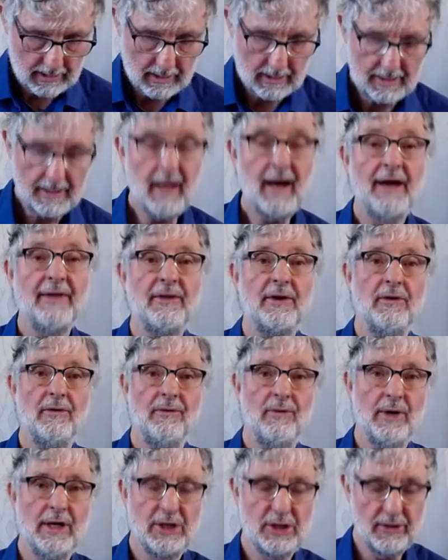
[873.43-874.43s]
Neither
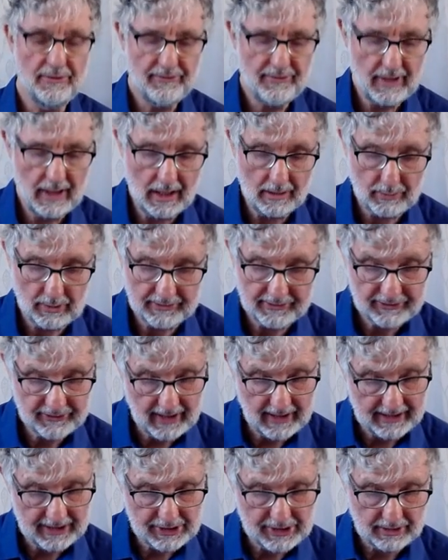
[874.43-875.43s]
of which are viable
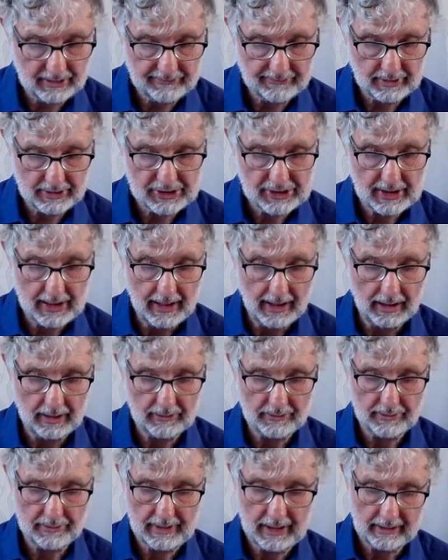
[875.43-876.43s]
strategies for a
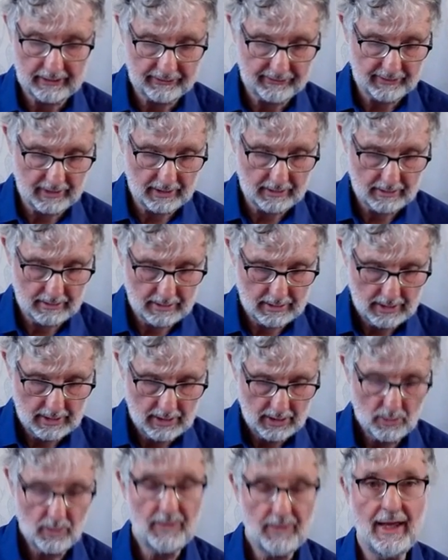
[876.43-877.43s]
child or youngster
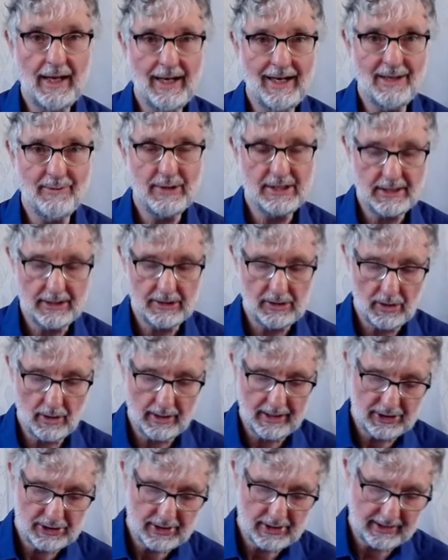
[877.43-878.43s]
with their limited
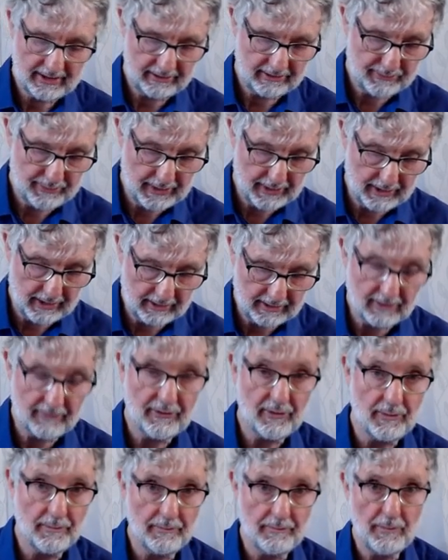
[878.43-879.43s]
knowledge and experience
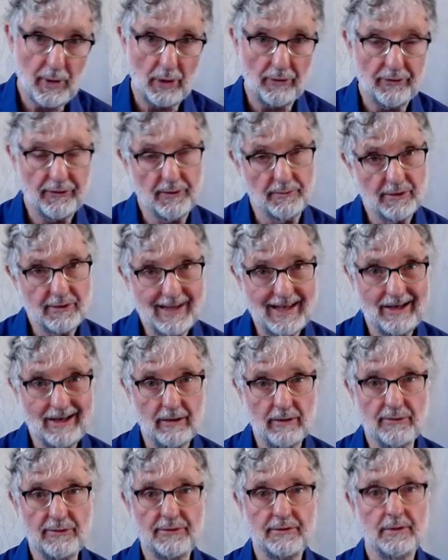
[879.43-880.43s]
of both
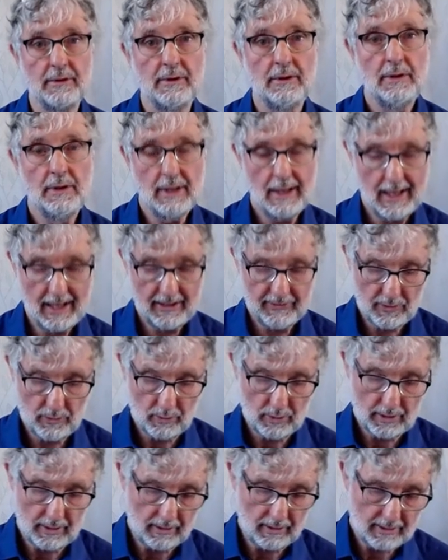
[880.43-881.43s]
themselves and the
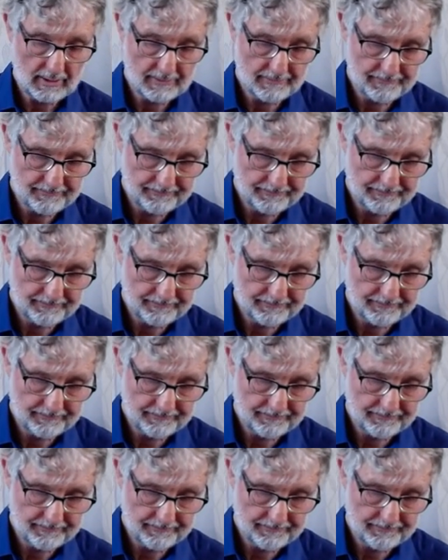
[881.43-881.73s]
world.